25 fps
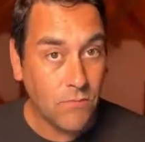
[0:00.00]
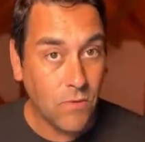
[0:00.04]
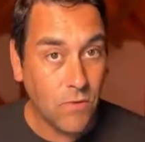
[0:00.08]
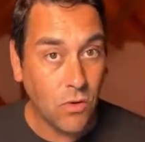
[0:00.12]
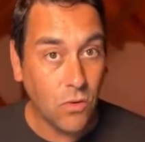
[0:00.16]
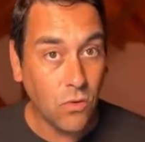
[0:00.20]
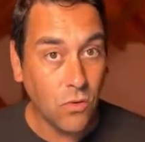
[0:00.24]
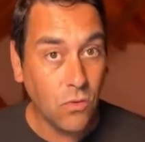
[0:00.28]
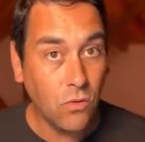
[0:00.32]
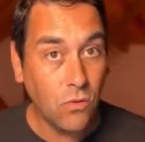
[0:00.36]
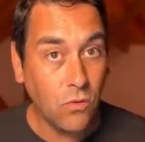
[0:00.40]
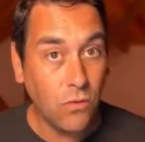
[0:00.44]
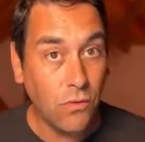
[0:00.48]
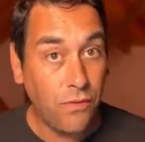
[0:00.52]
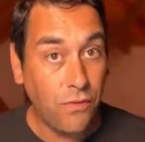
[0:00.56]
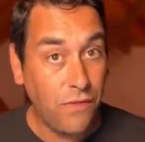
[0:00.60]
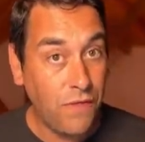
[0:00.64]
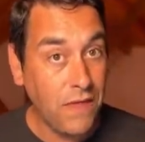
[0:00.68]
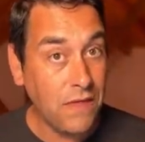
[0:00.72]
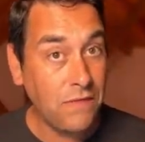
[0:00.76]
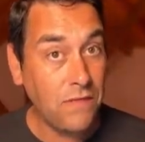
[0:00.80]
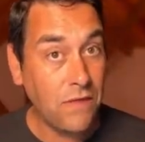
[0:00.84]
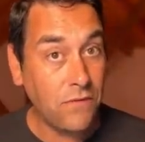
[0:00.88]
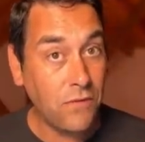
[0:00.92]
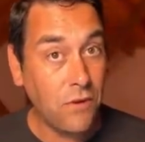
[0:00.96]
who
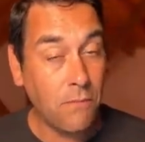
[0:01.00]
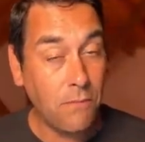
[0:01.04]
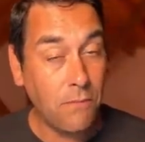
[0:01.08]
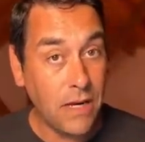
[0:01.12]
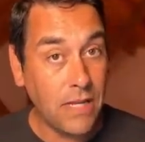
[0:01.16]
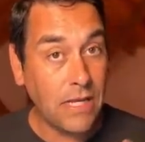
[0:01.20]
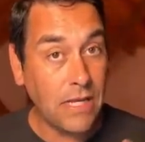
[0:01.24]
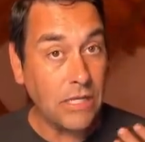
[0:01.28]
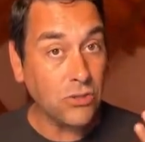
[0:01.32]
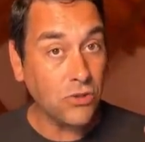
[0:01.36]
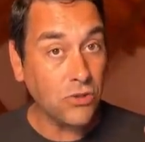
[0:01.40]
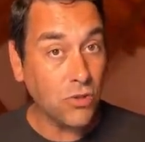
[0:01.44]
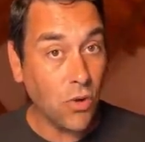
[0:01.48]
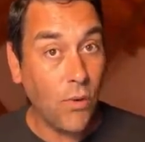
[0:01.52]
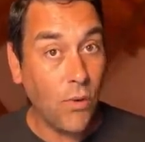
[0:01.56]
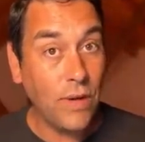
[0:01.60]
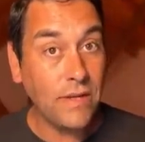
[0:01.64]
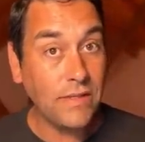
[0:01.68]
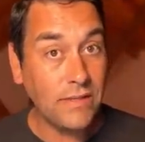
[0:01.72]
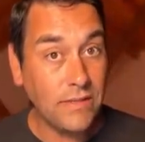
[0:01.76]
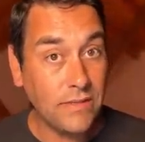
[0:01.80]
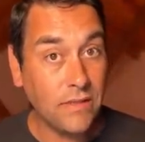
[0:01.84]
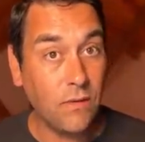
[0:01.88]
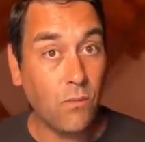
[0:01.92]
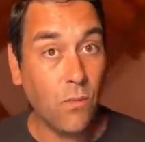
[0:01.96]
think that their money is
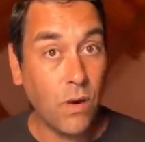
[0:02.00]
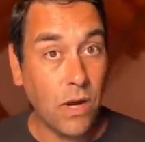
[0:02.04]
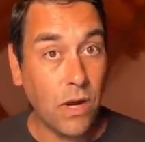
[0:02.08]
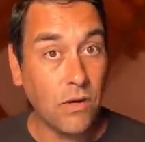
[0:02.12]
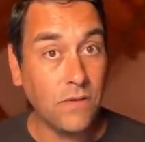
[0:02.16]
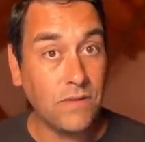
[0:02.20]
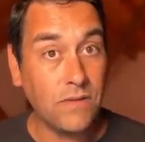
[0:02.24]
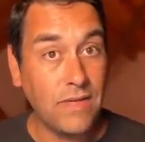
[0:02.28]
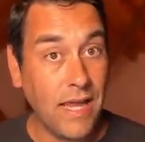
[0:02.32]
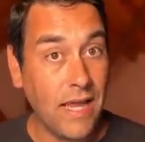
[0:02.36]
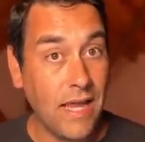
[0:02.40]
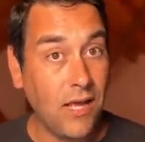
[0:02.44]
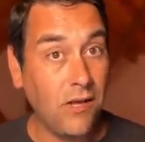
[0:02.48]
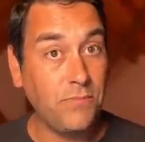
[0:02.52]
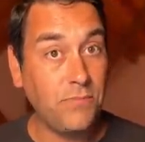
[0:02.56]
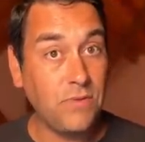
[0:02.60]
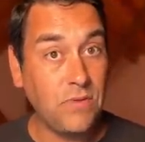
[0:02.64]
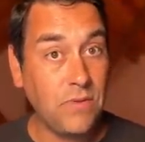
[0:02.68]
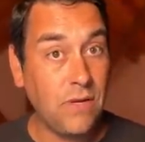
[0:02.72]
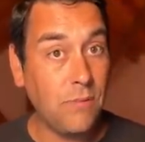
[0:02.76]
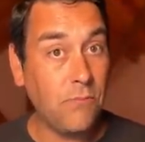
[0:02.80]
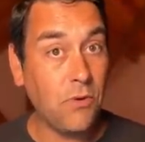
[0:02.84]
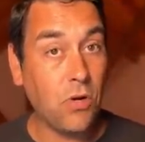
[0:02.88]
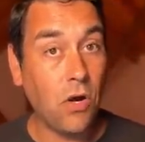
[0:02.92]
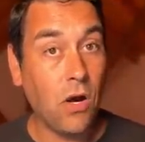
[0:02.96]
going somewhere to help
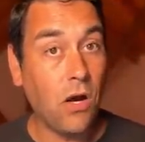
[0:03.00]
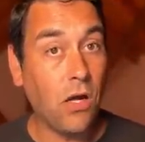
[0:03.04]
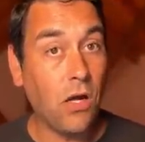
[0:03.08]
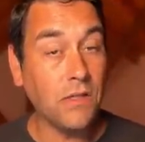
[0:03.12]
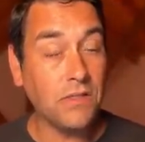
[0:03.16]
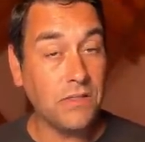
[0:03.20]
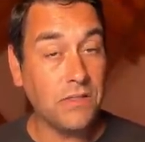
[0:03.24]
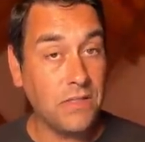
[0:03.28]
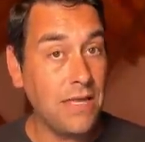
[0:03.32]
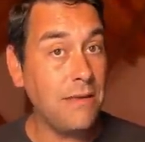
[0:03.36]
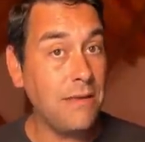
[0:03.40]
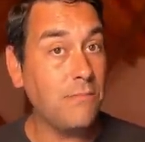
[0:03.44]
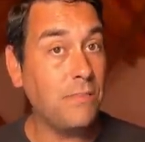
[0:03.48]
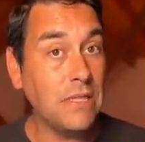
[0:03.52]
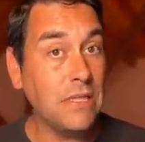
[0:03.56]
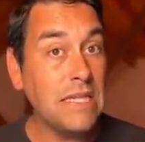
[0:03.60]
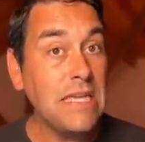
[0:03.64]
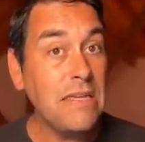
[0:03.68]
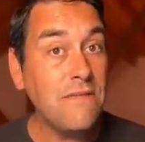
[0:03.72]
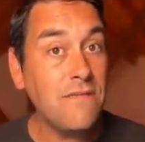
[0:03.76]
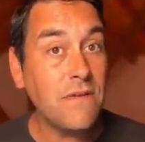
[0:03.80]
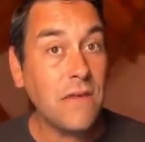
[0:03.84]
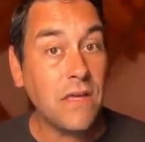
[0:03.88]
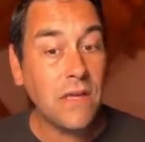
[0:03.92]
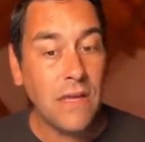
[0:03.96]
some cause they
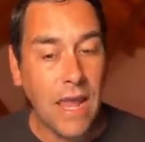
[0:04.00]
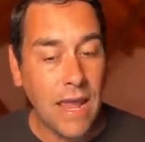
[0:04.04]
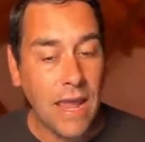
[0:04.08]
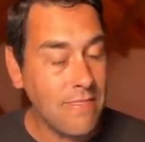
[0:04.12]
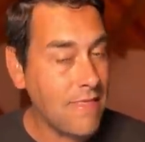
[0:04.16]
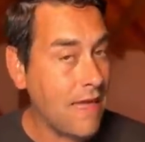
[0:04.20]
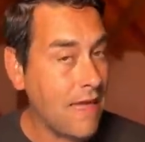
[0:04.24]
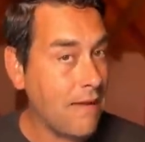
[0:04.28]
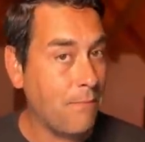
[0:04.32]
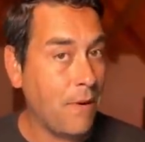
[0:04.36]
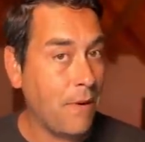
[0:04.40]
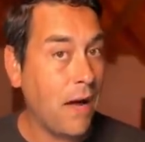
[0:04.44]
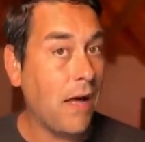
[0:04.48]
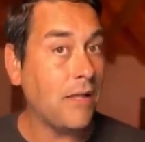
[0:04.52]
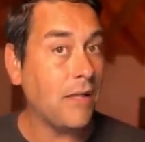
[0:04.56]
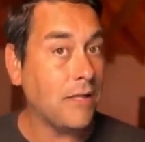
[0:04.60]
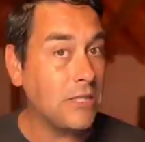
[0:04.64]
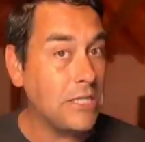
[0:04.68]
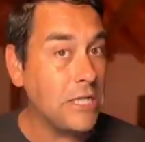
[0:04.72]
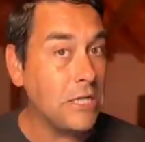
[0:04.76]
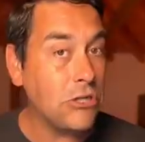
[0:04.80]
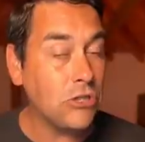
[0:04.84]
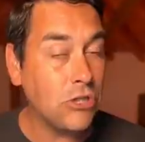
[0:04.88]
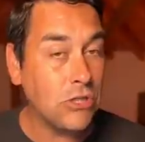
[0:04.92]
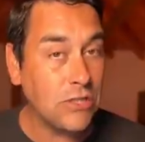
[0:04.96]
believe in and that
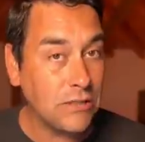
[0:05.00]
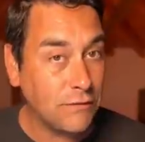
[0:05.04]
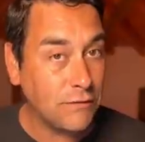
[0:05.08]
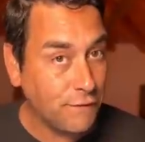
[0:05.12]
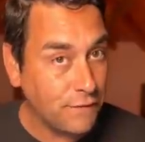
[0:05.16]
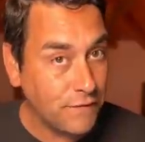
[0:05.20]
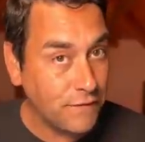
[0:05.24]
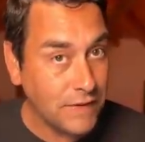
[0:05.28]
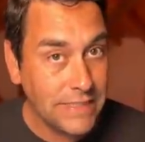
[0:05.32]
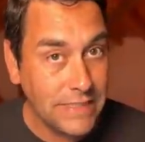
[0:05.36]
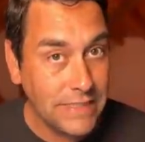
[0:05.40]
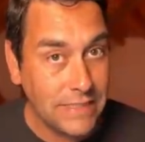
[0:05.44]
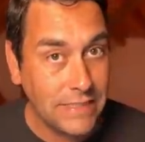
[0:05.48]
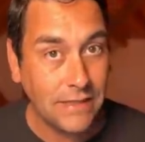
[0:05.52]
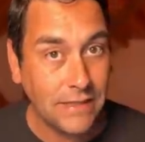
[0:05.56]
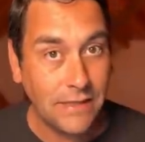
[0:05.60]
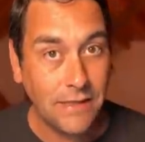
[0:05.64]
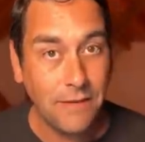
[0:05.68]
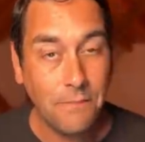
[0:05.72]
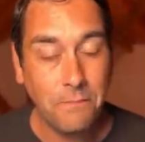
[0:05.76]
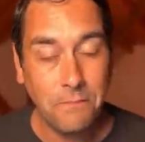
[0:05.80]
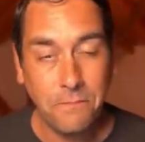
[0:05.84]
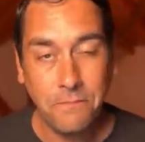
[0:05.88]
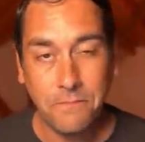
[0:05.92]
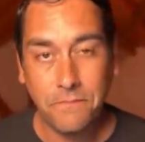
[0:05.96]
politician is fleecing them